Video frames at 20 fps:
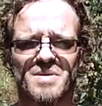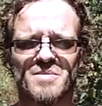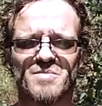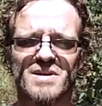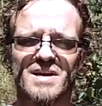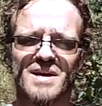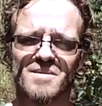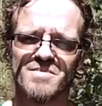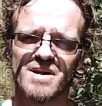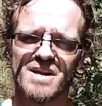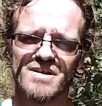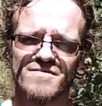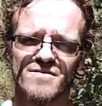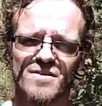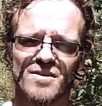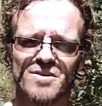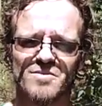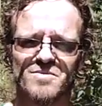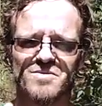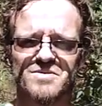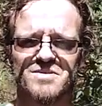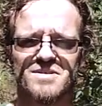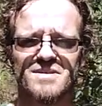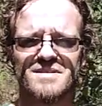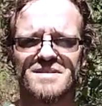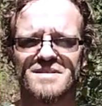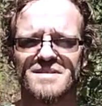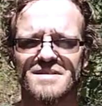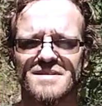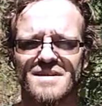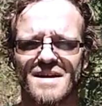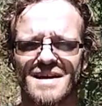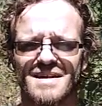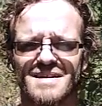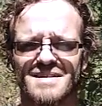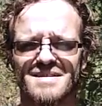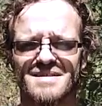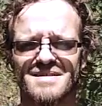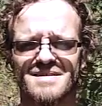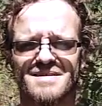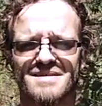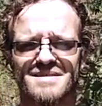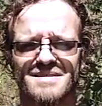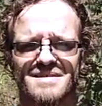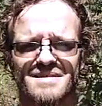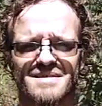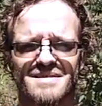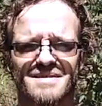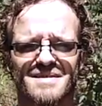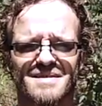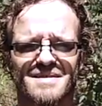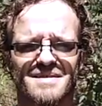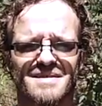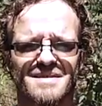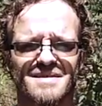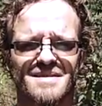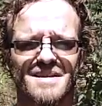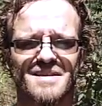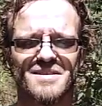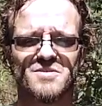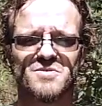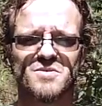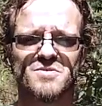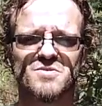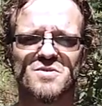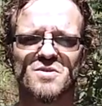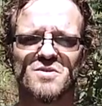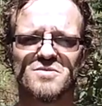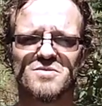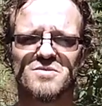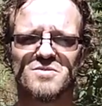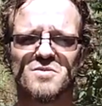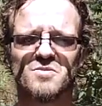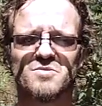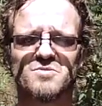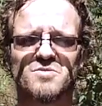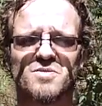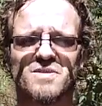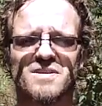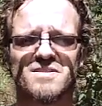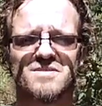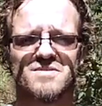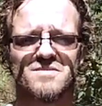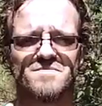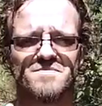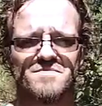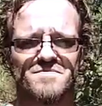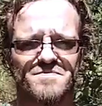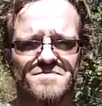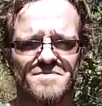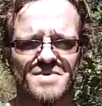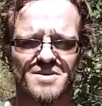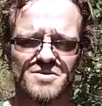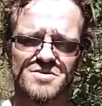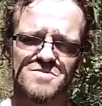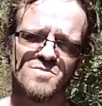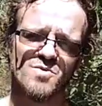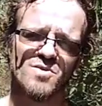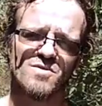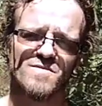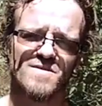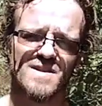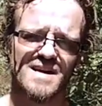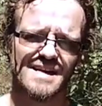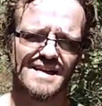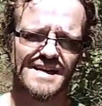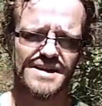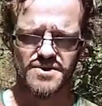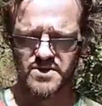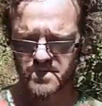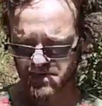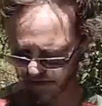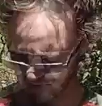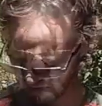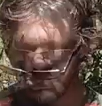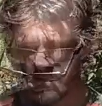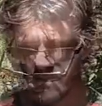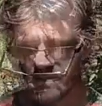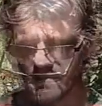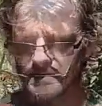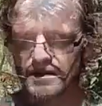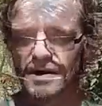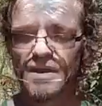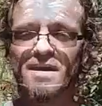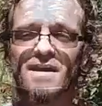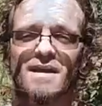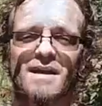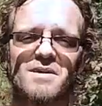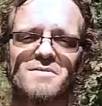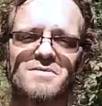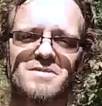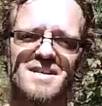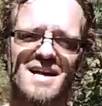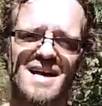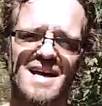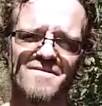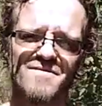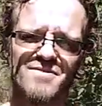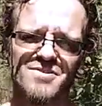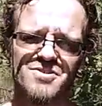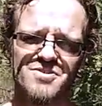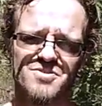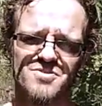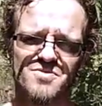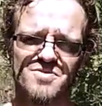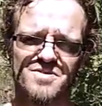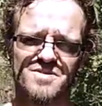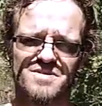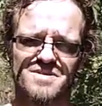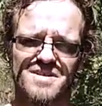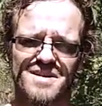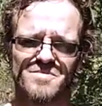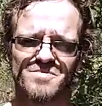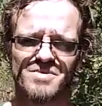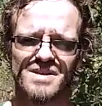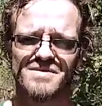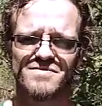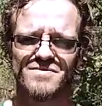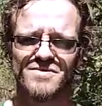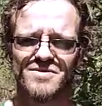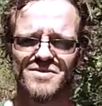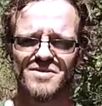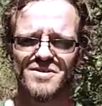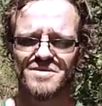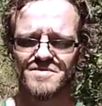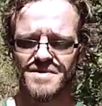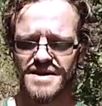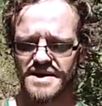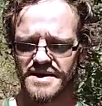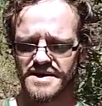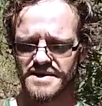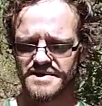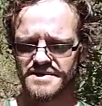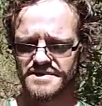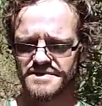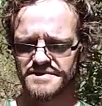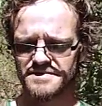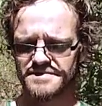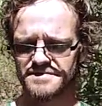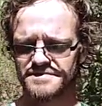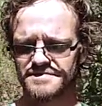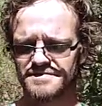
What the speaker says: he had many followers, and this was called Tolstoyism, but there's more of that later. He was an average student and a playful young man,